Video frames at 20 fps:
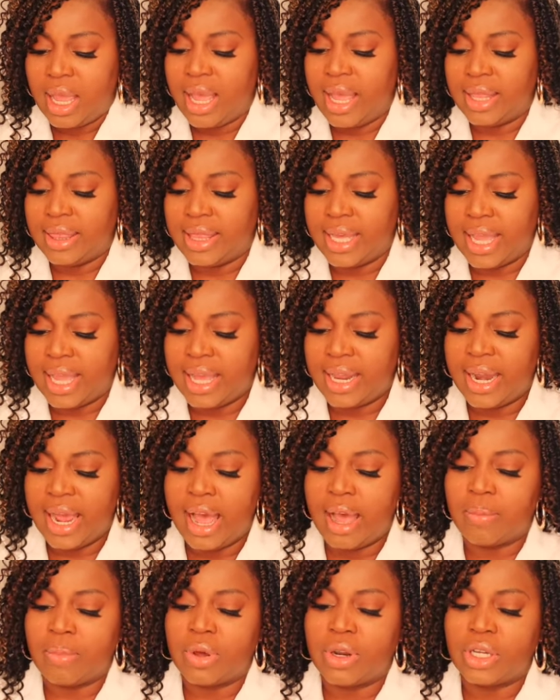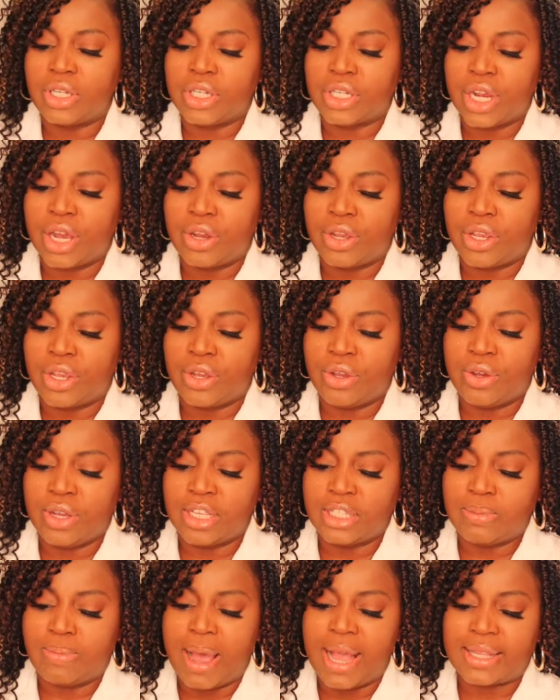And then I'm going to show you,
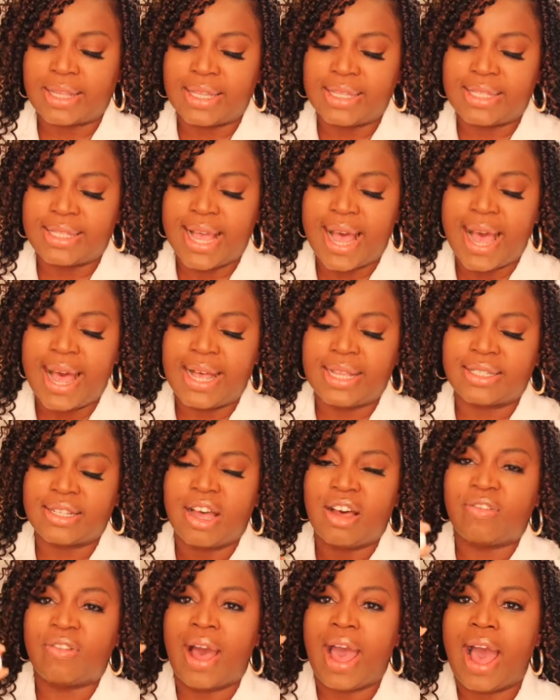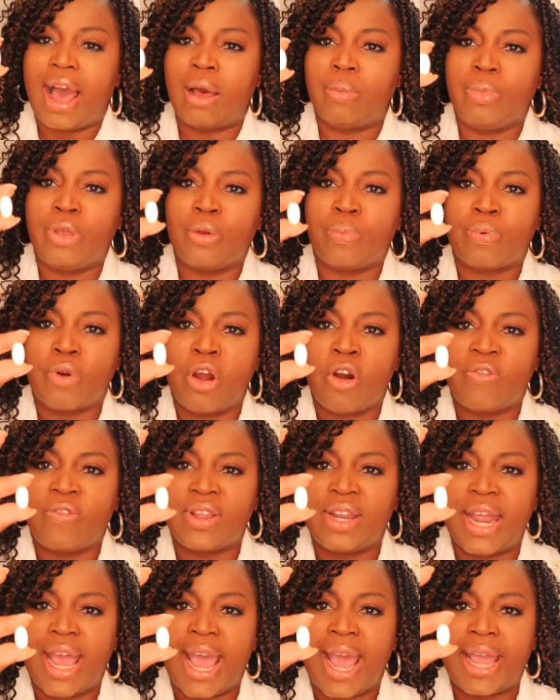it's about the size of an
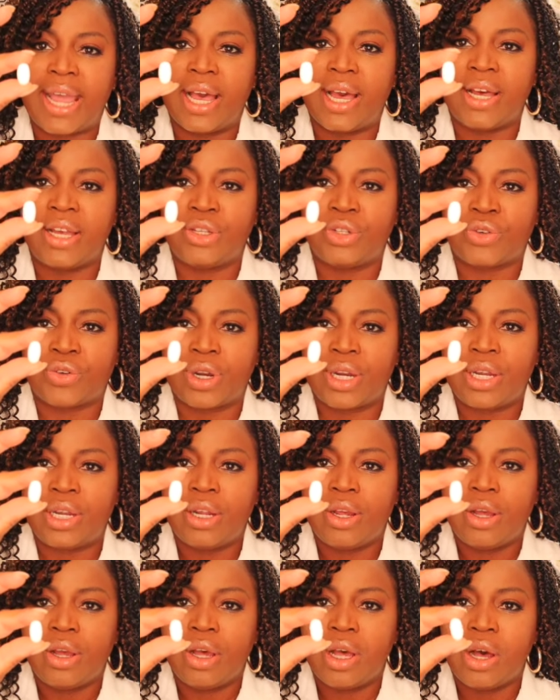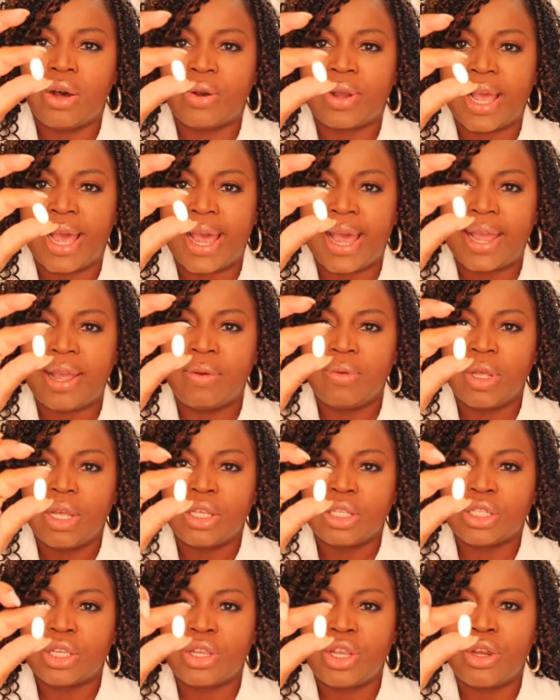ibuprofen 800. Okay,
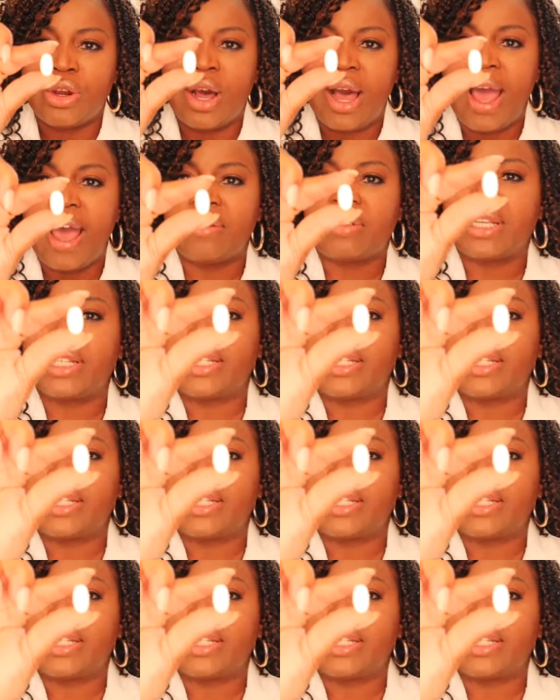so you'll have